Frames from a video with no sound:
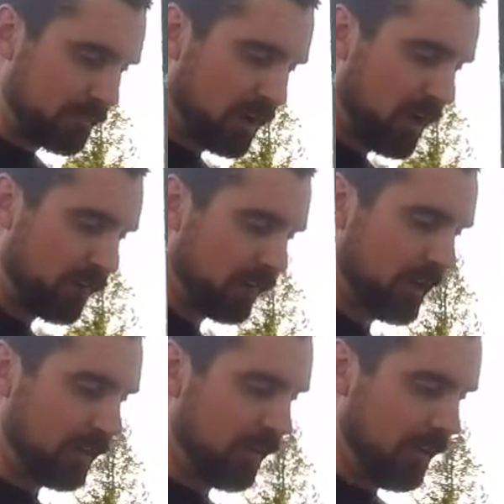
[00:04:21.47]
off
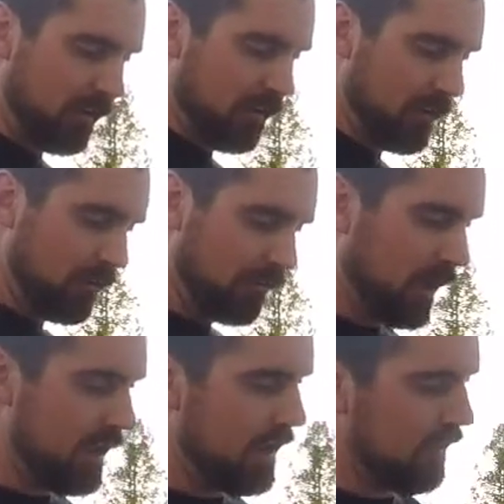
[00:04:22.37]
like
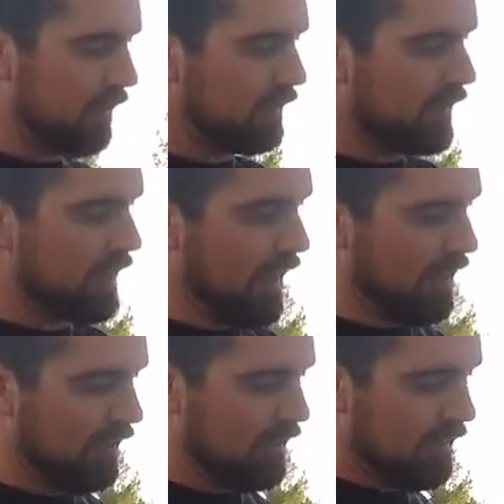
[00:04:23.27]
right here. Look at that.
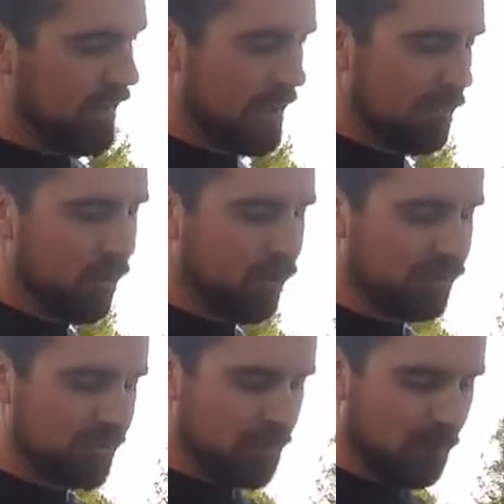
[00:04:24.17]
And I'm
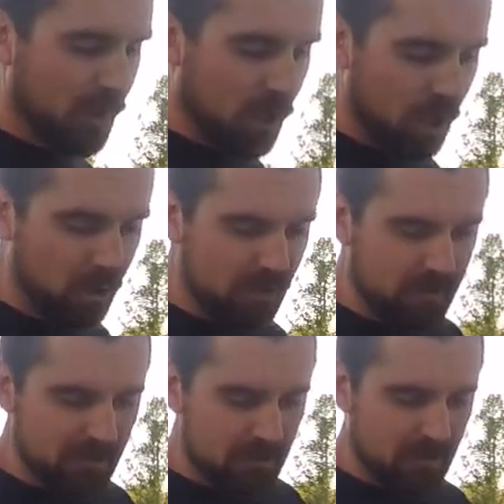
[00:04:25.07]
holding the ball
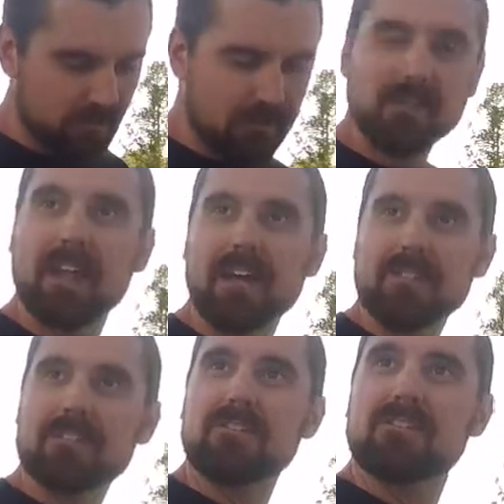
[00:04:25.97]
of the leg.
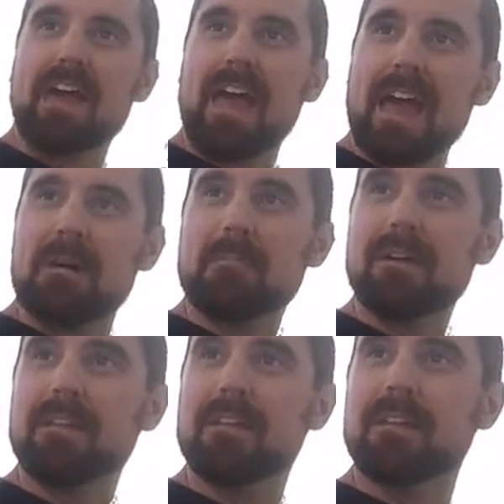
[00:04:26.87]
This is the ham.
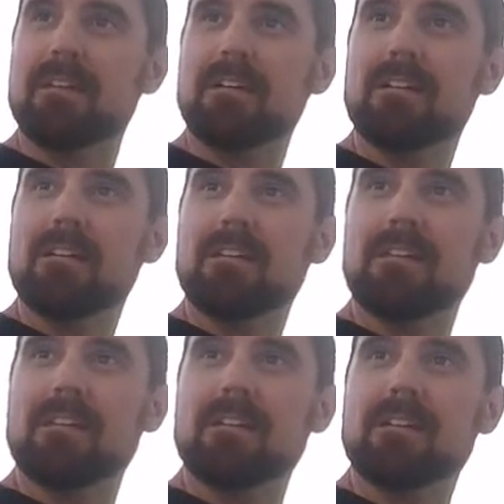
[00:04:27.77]
Is this
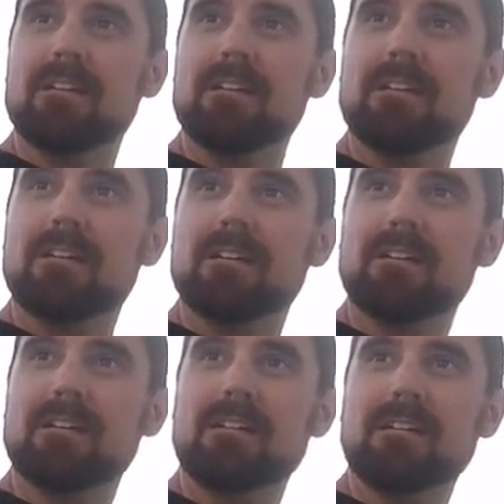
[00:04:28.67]
one of those
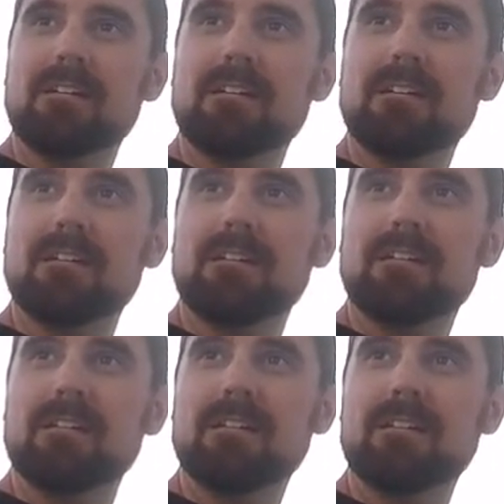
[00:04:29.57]
like chicken of
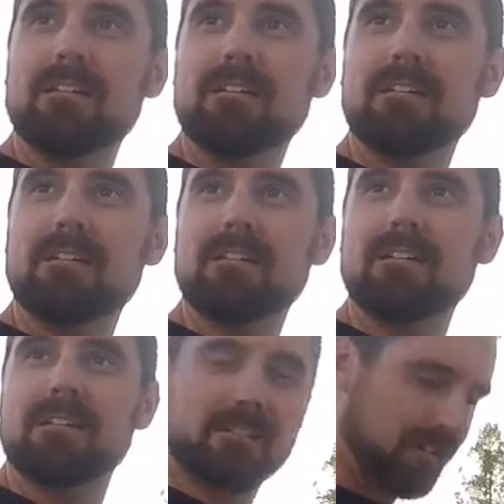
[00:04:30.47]
the sea
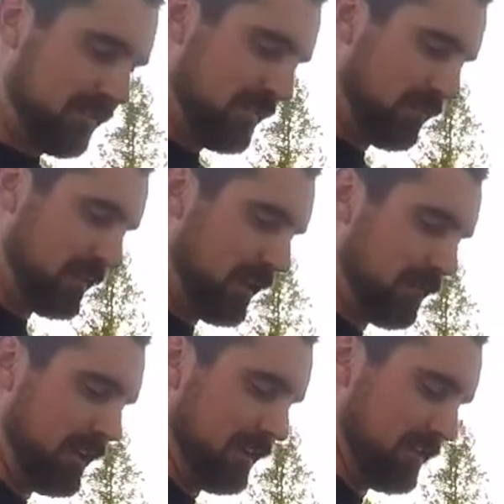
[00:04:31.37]
moments? I don't know what that
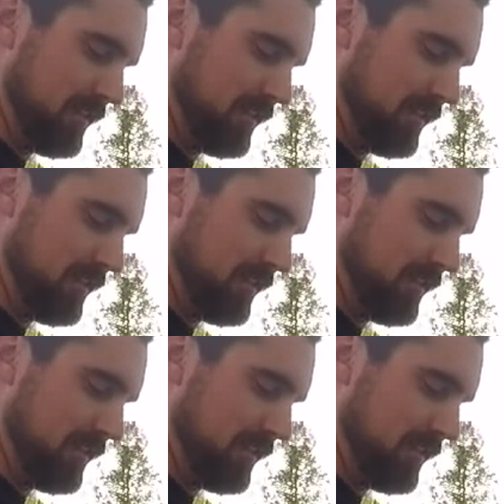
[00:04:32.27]
means.